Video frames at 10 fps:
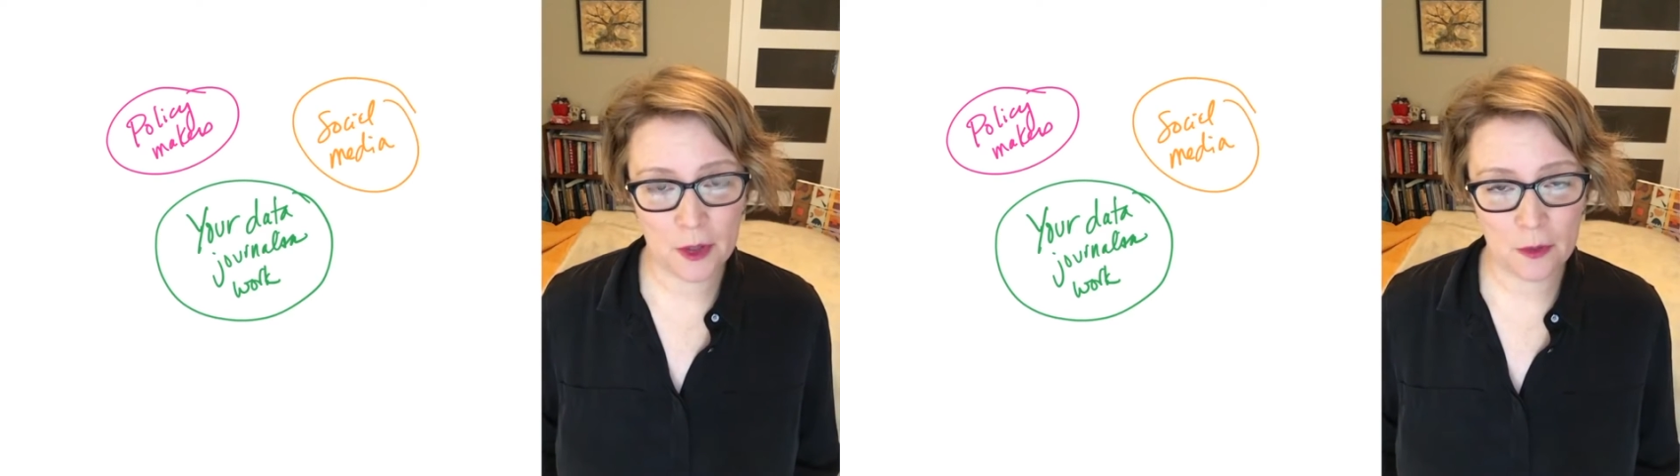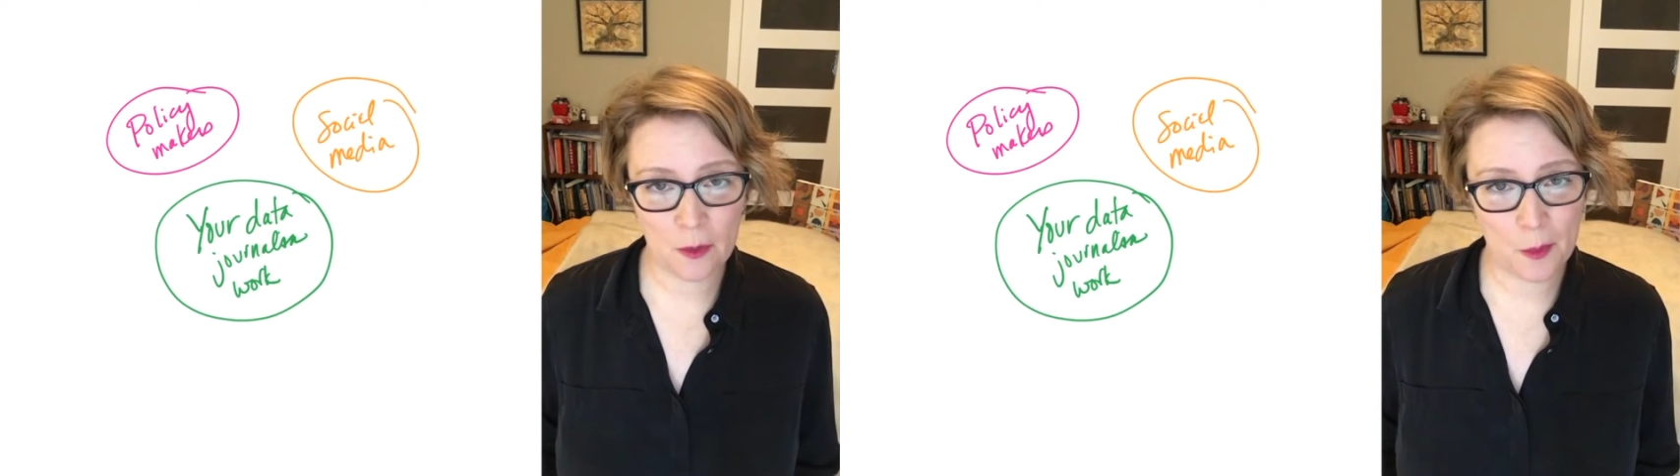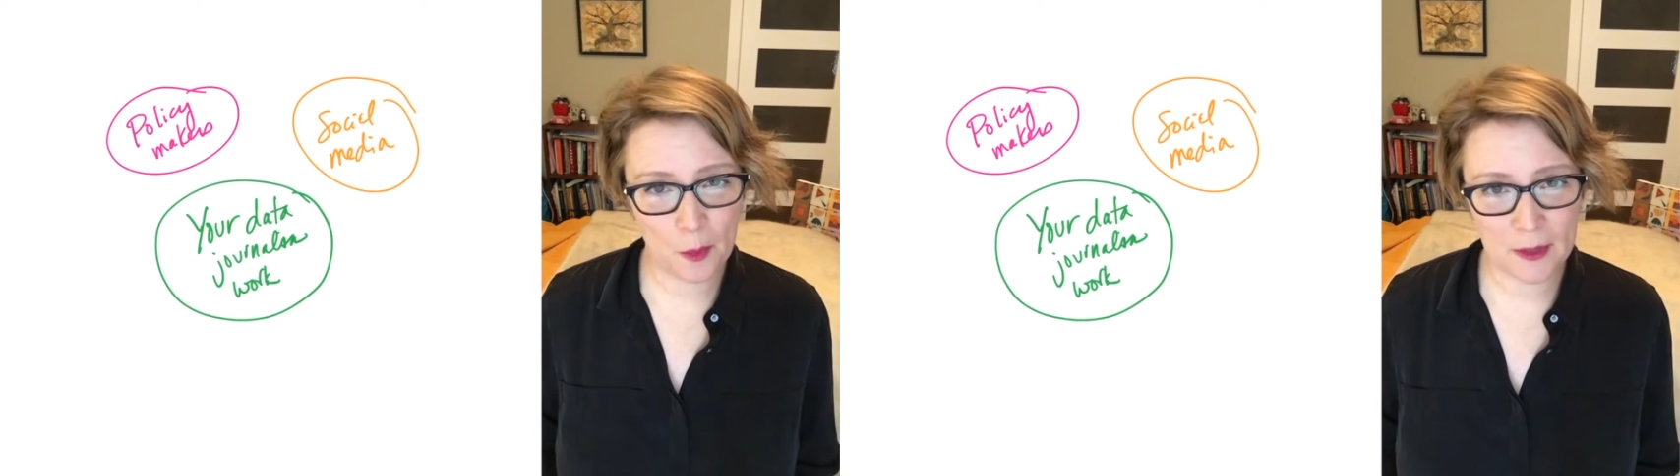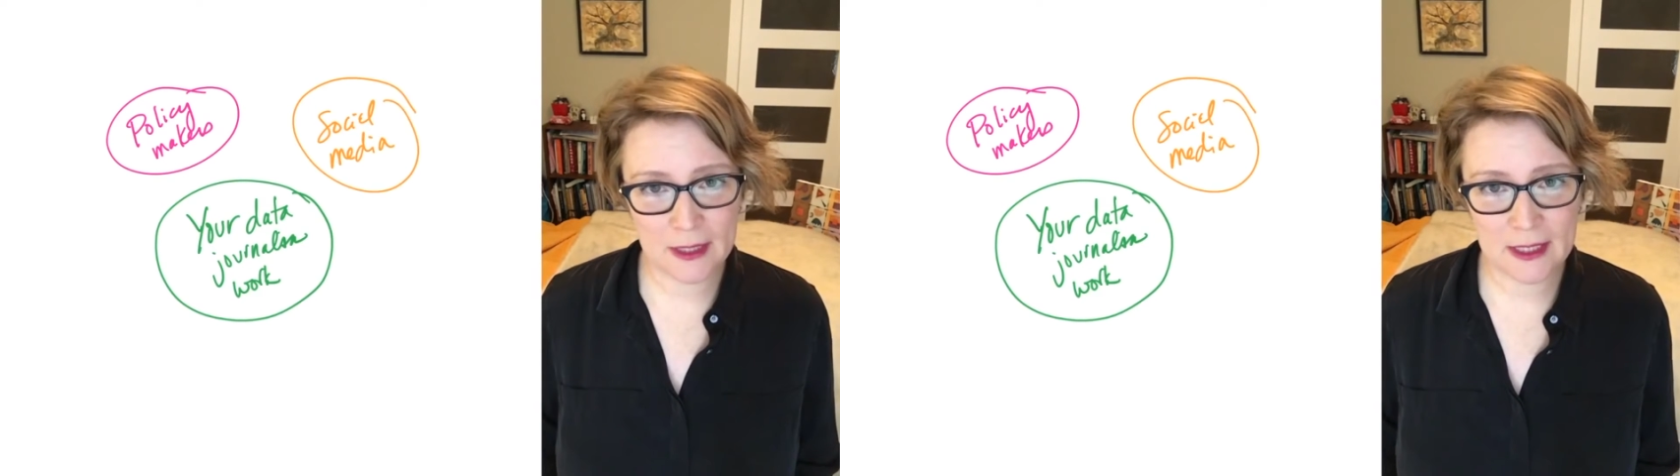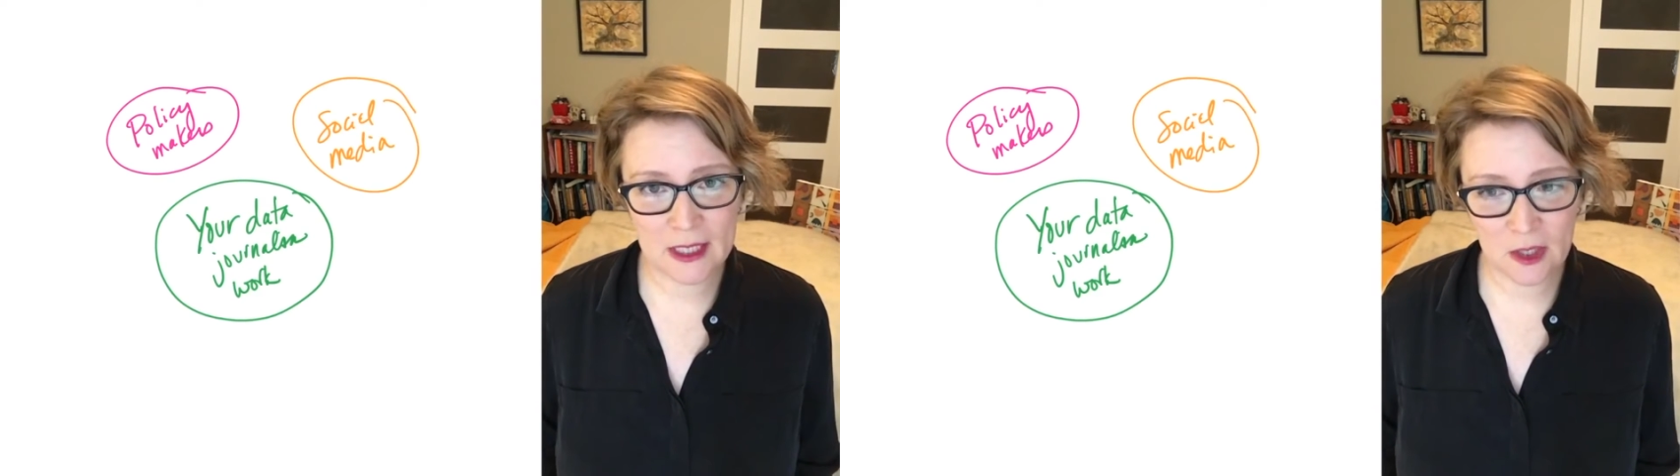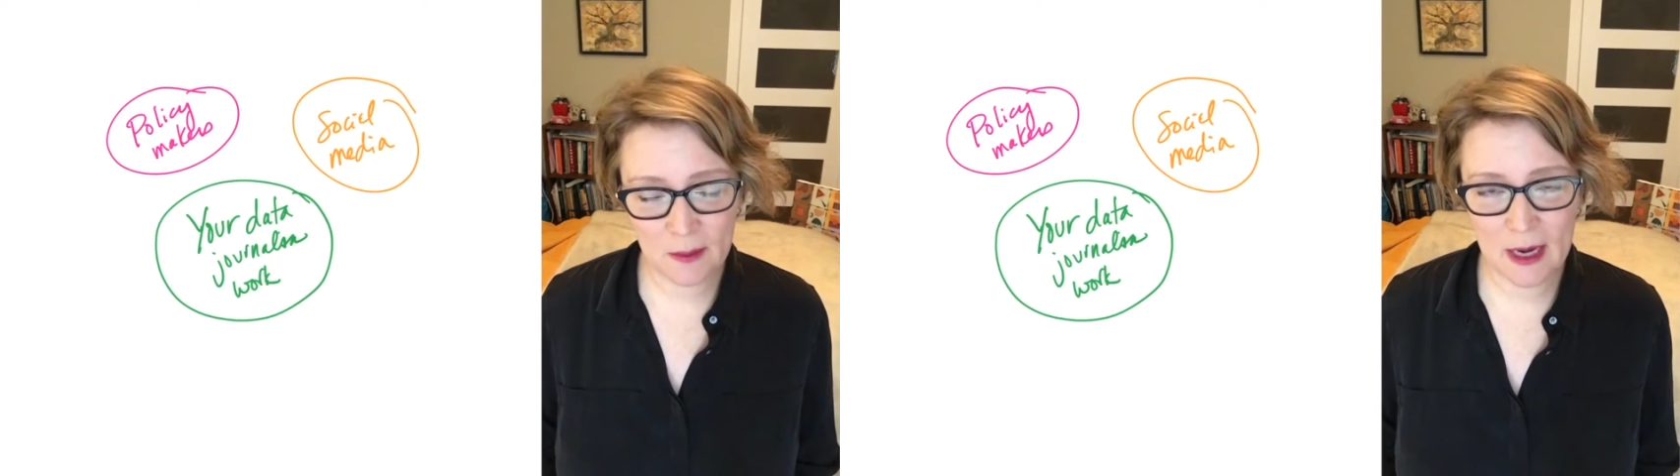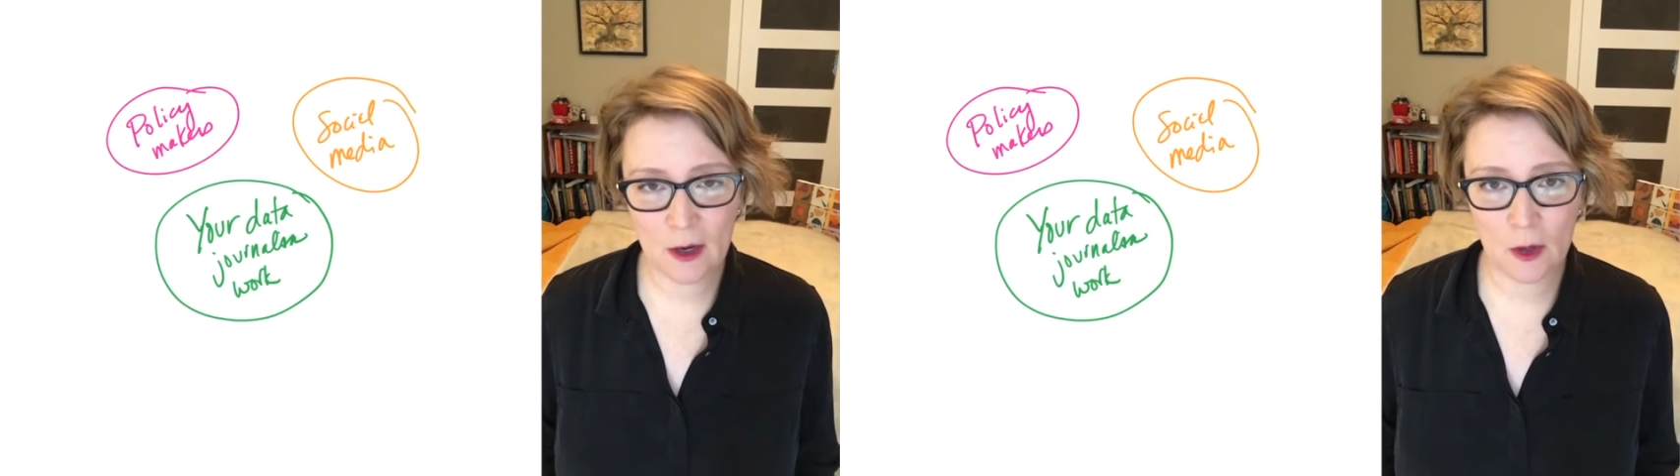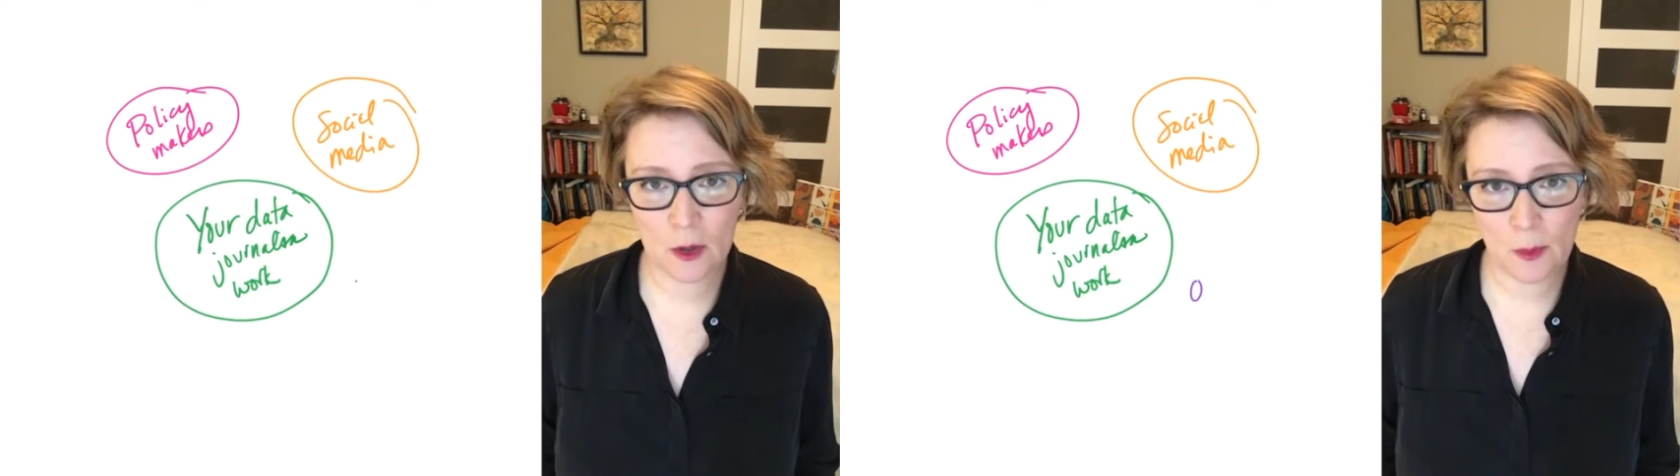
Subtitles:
to important decision makers,